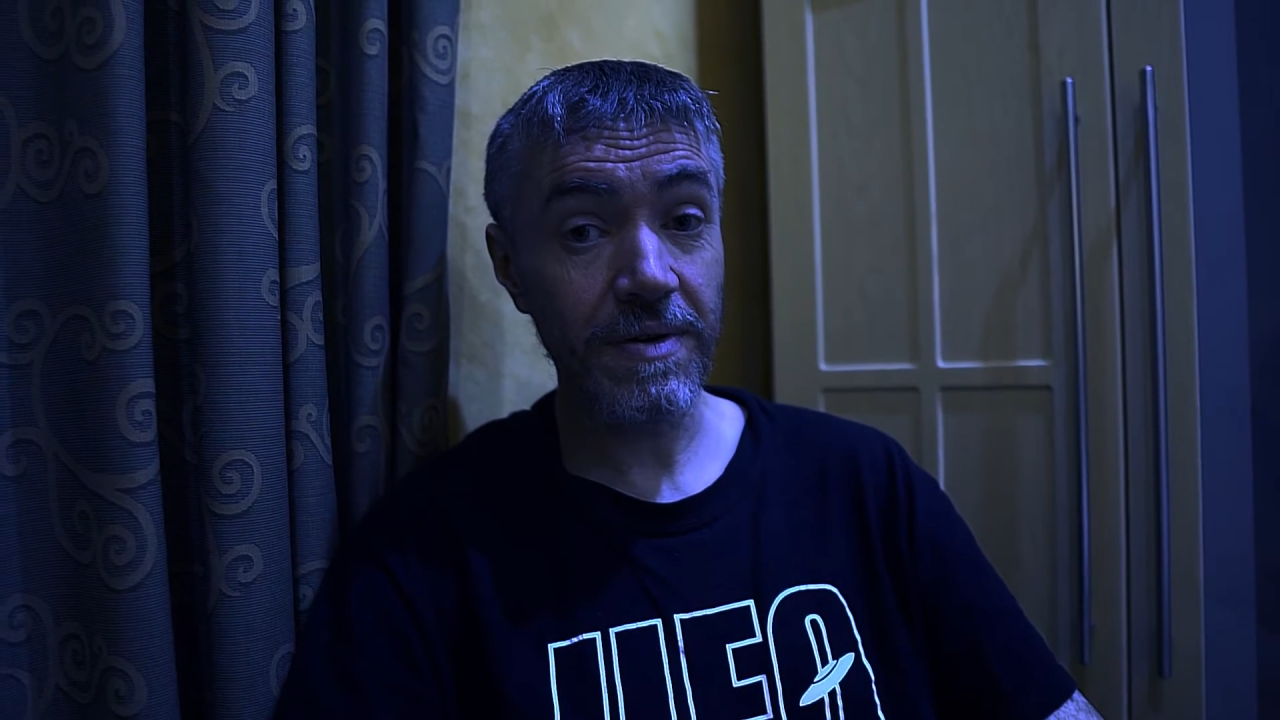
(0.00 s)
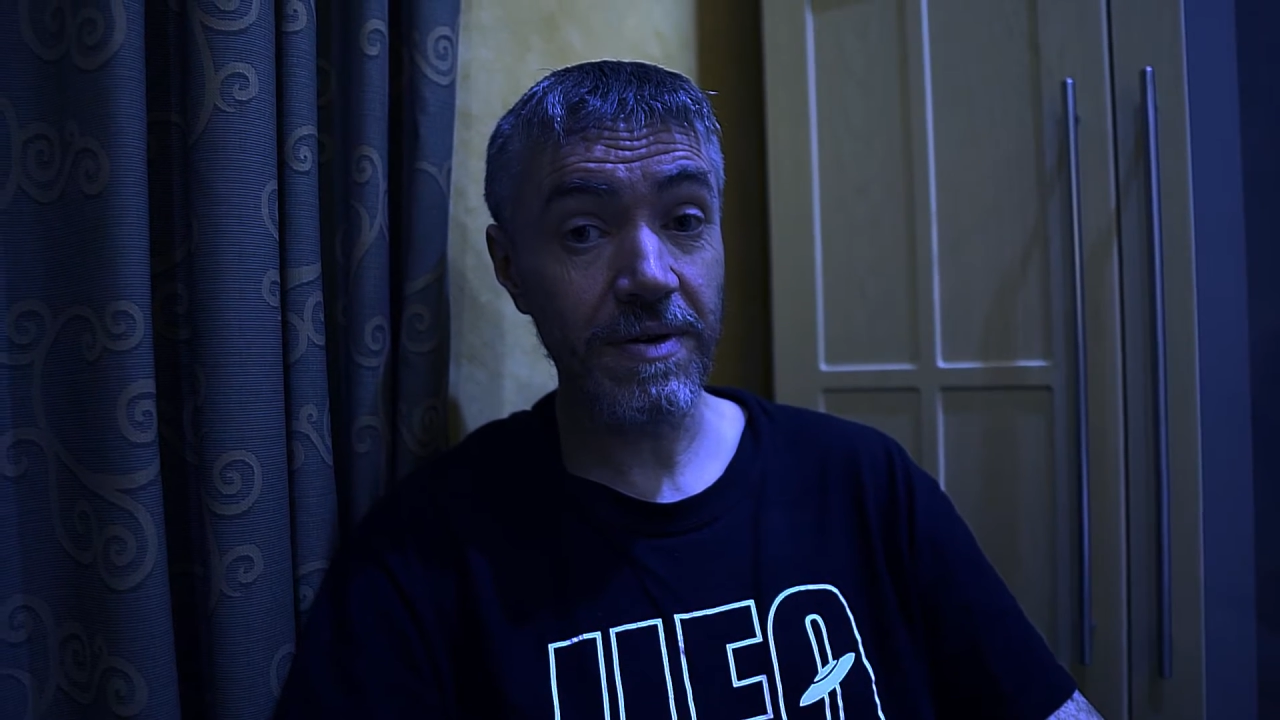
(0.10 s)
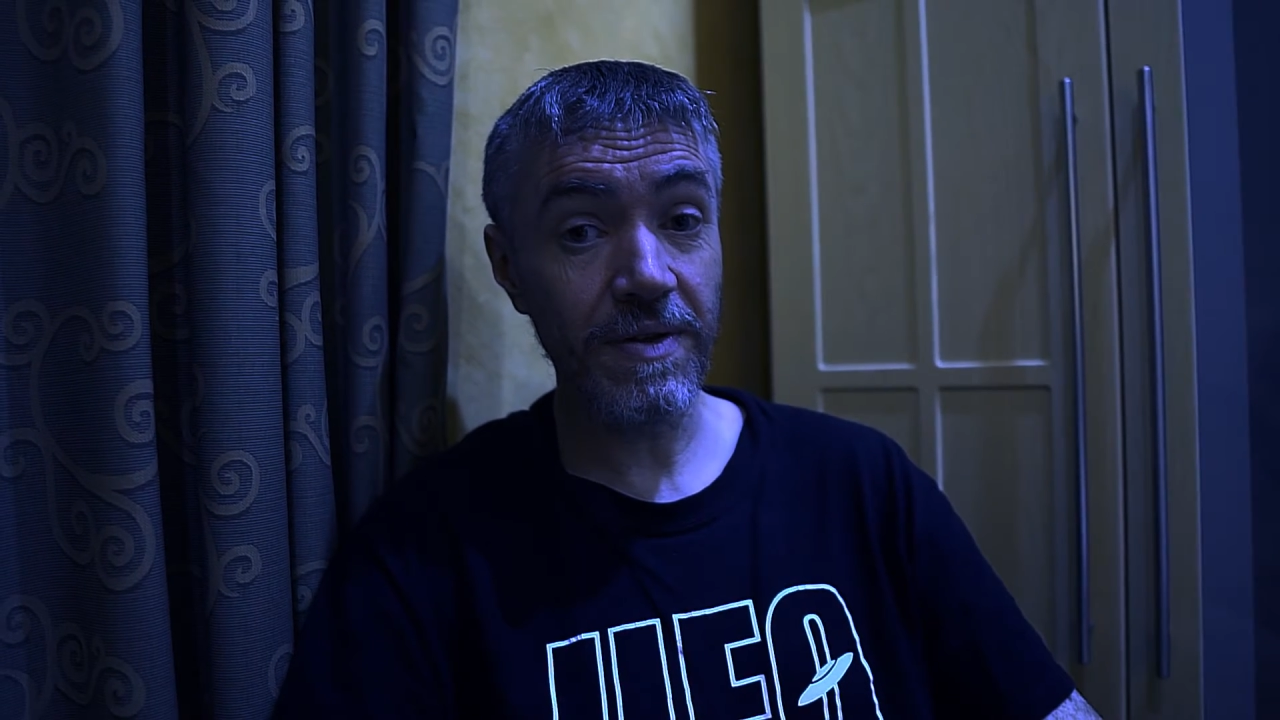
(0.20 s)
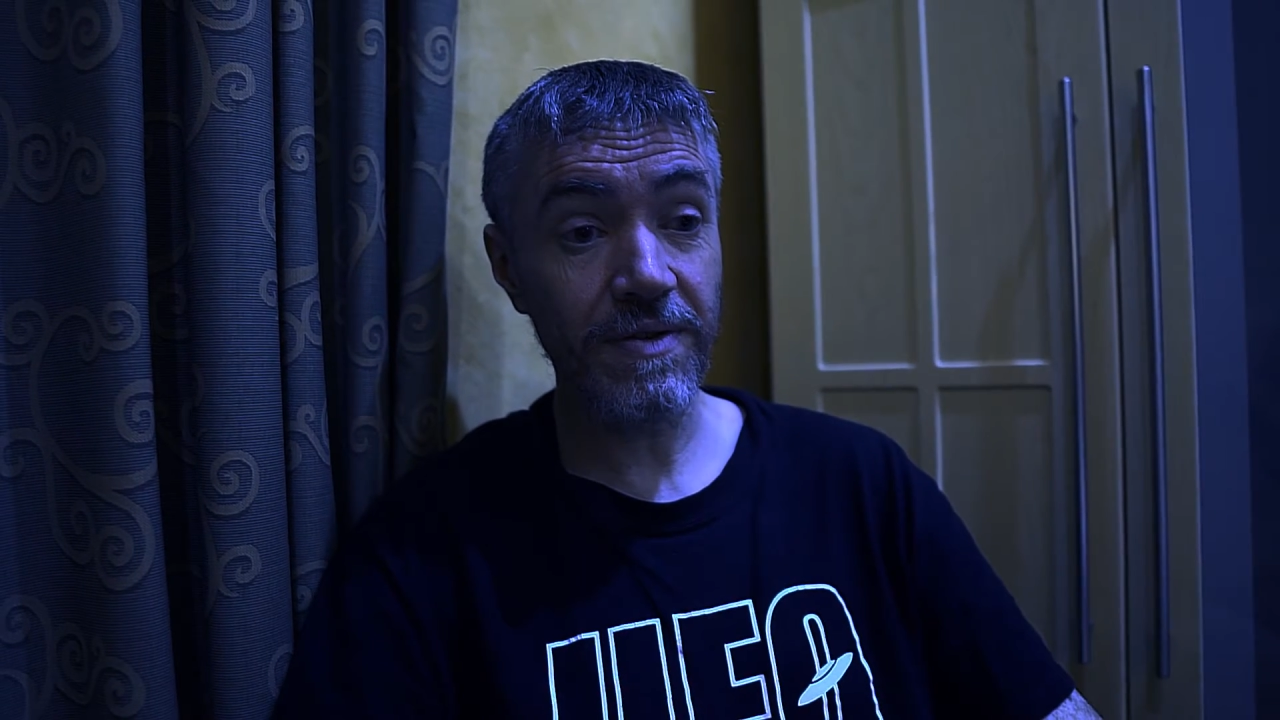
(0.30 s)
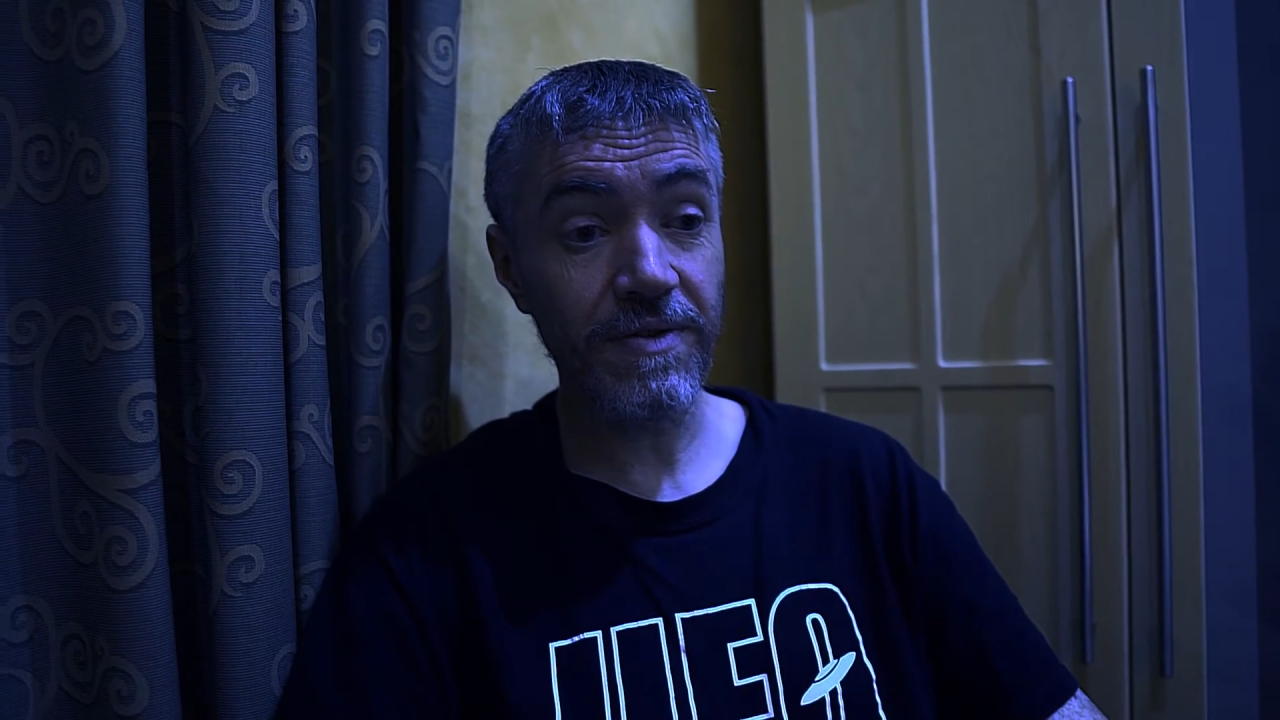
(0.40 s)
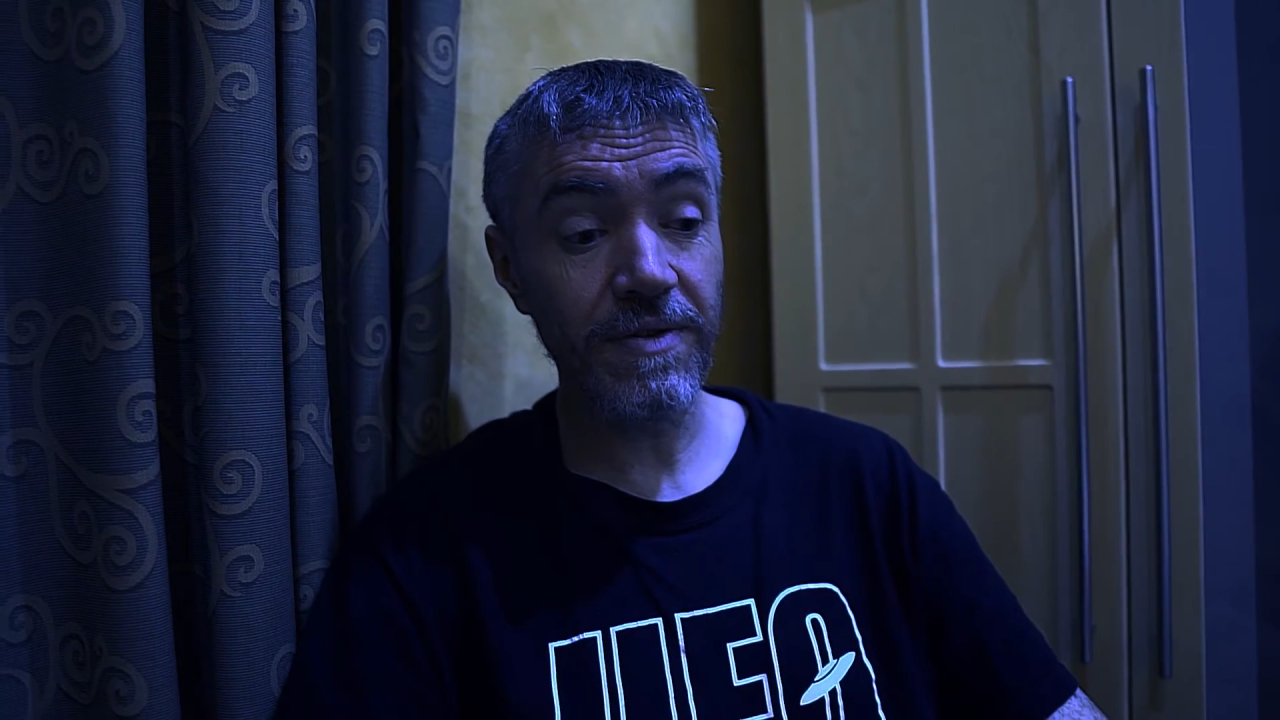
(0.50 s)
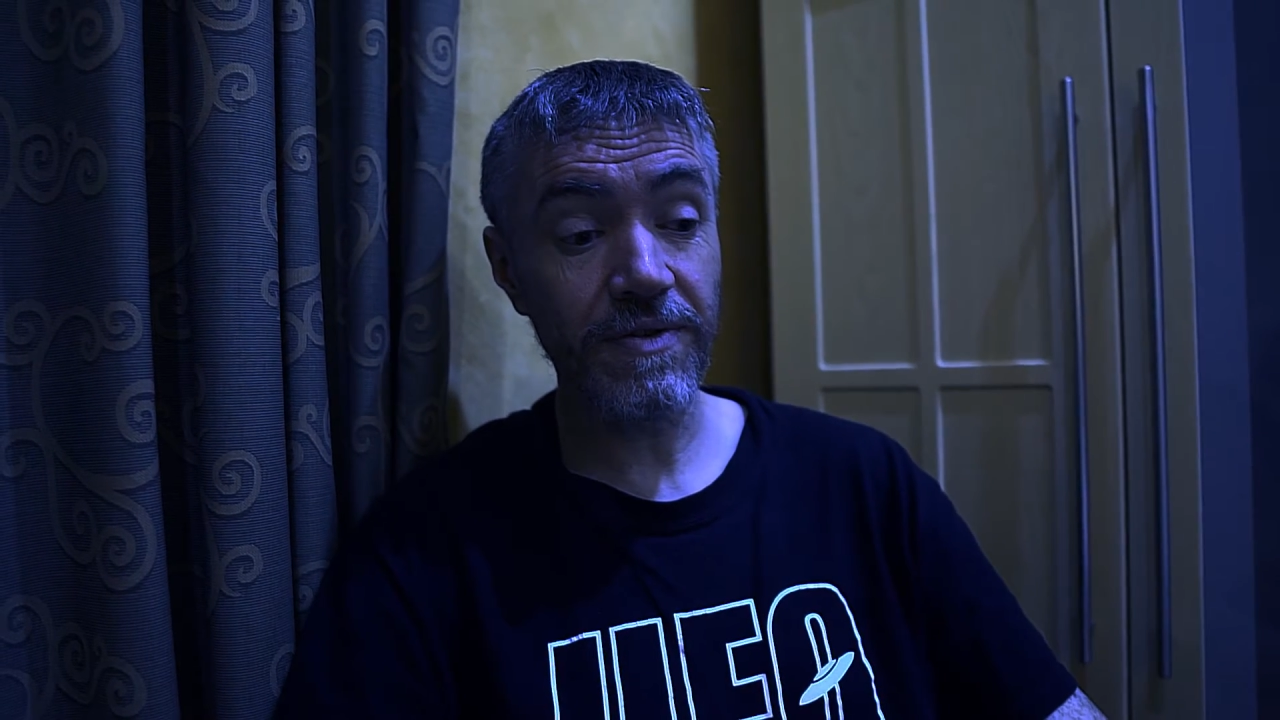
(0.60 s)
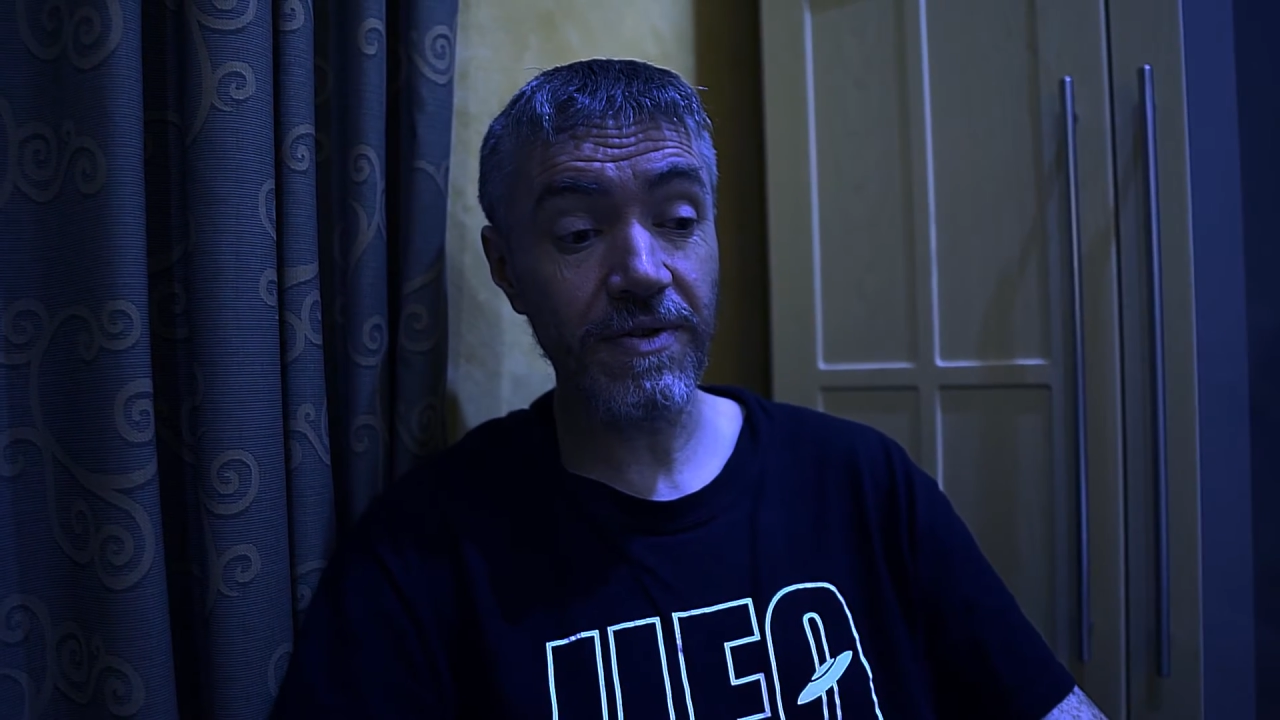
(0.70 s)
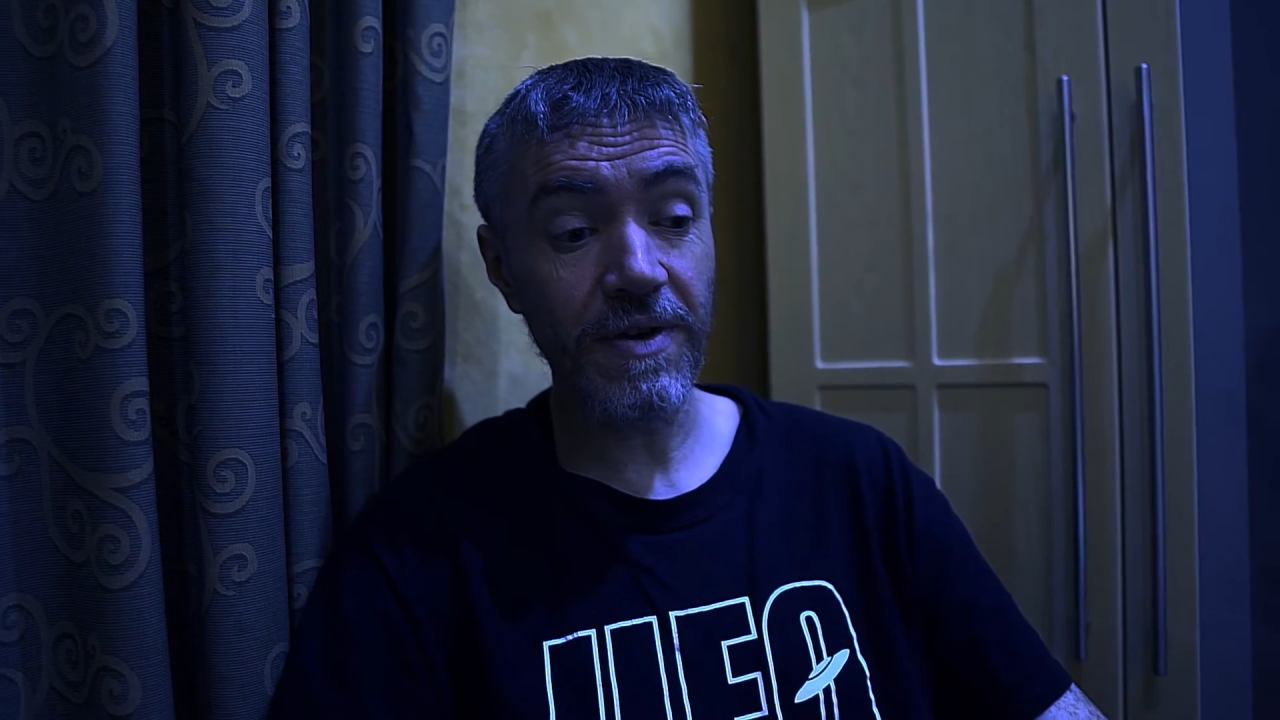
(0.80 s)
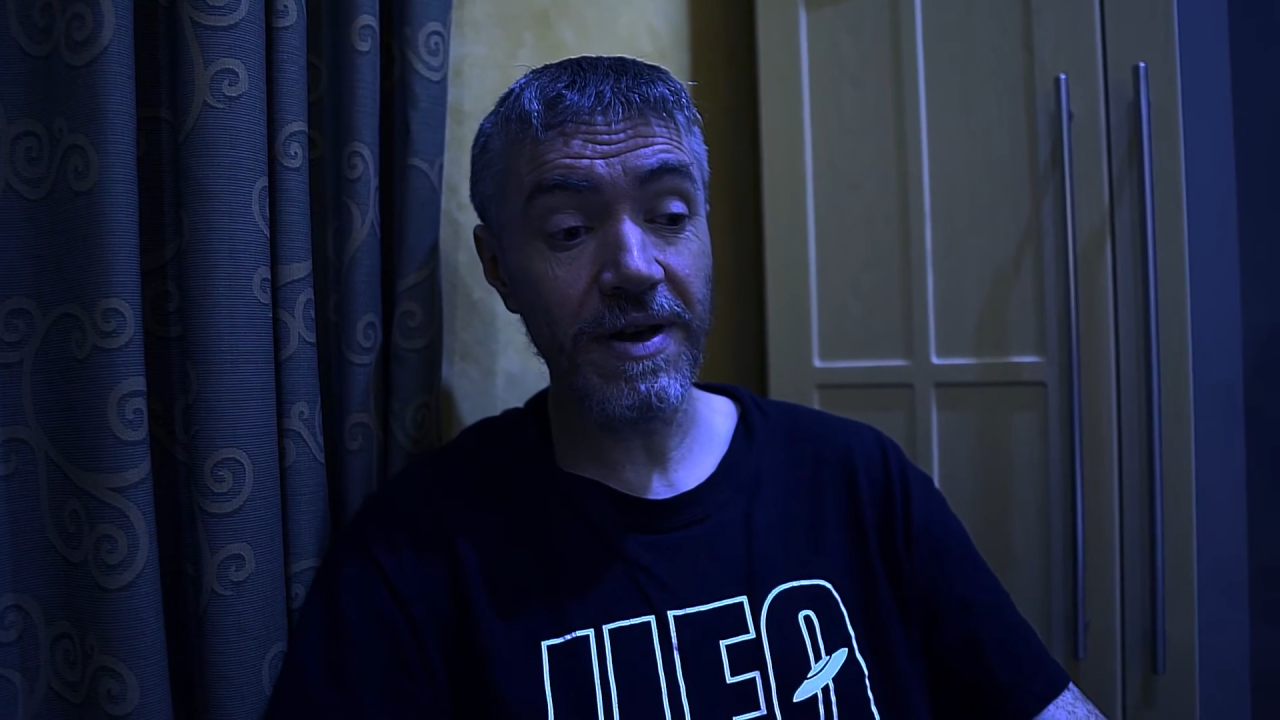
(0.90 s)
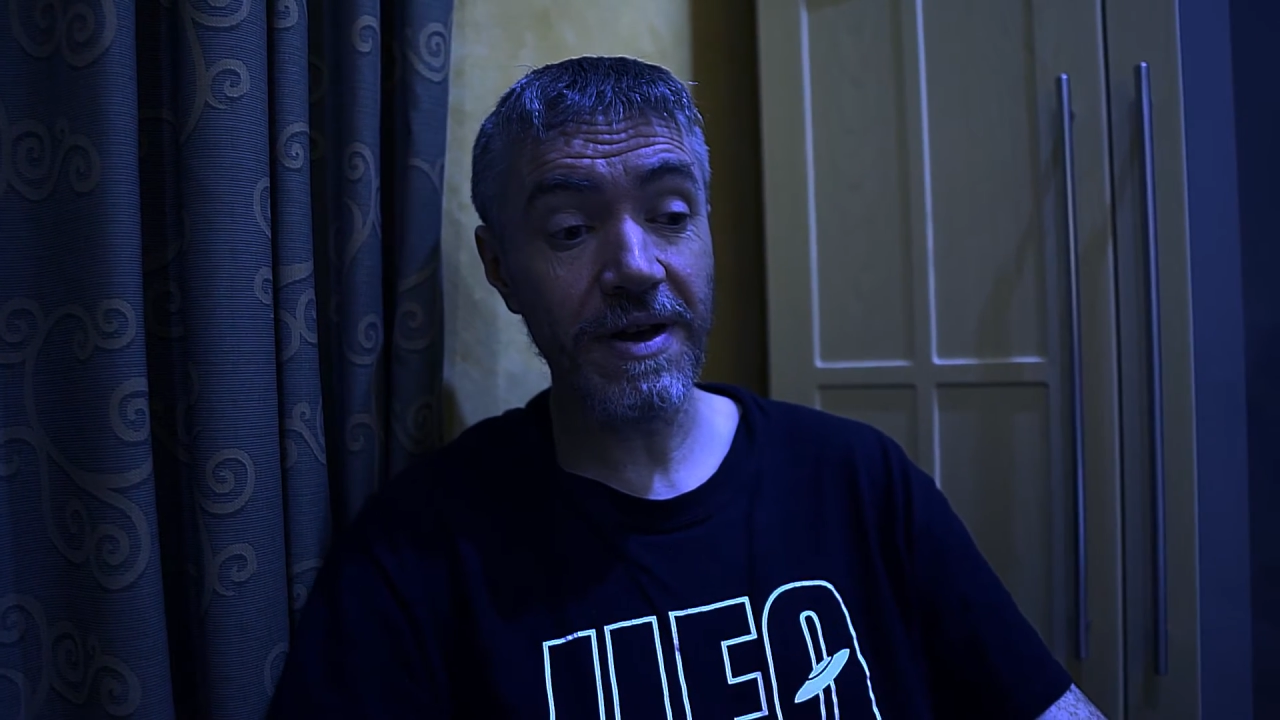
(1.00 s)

they showed an